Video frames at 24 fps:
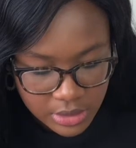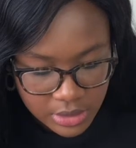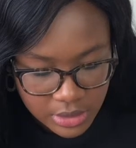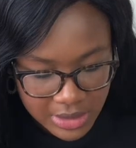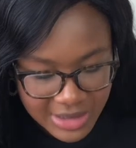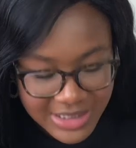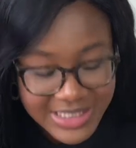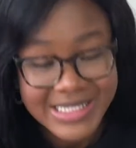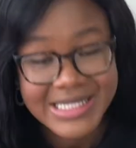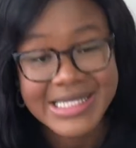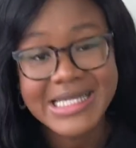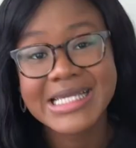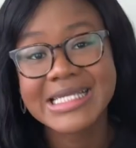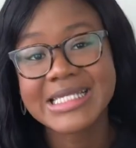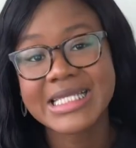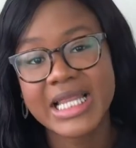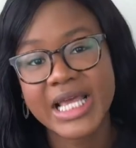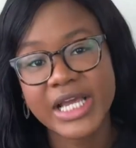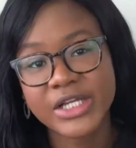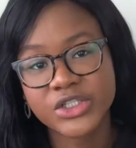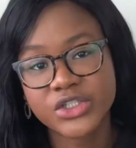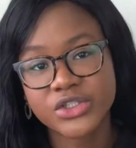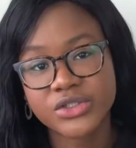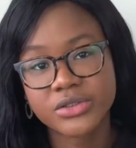6
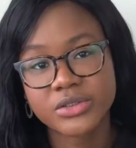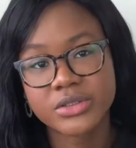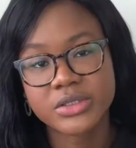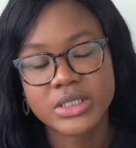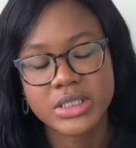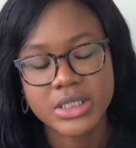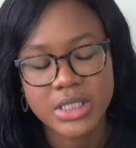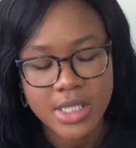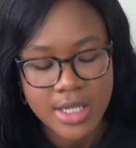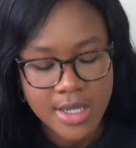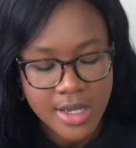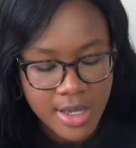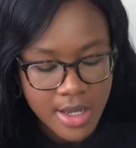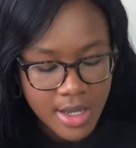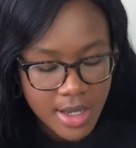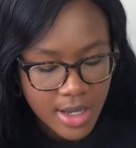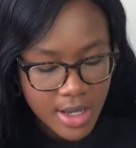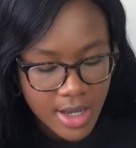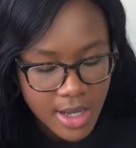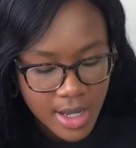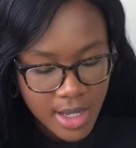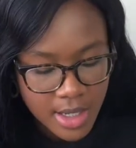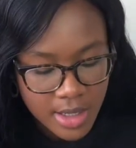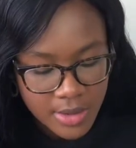lectures.
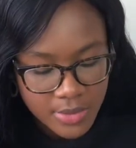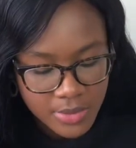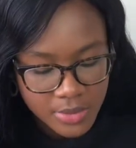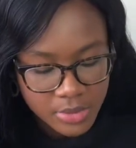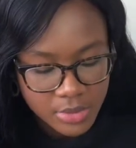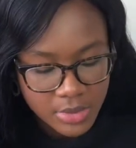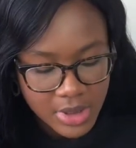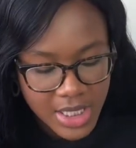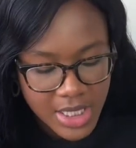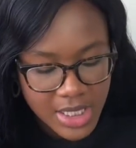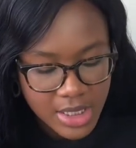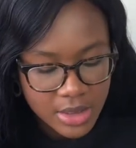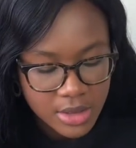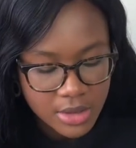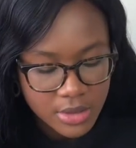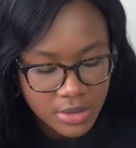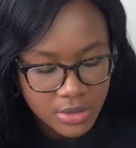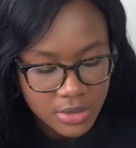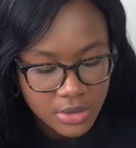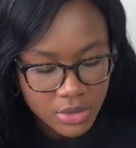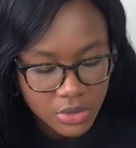And